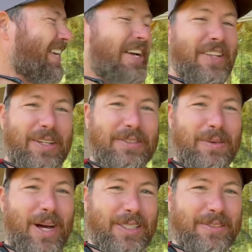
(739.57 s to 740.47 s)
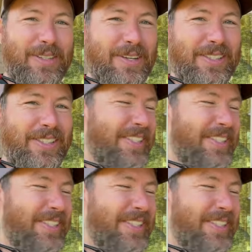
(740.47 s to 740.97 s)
that old. That's... Thanks for watching, folks.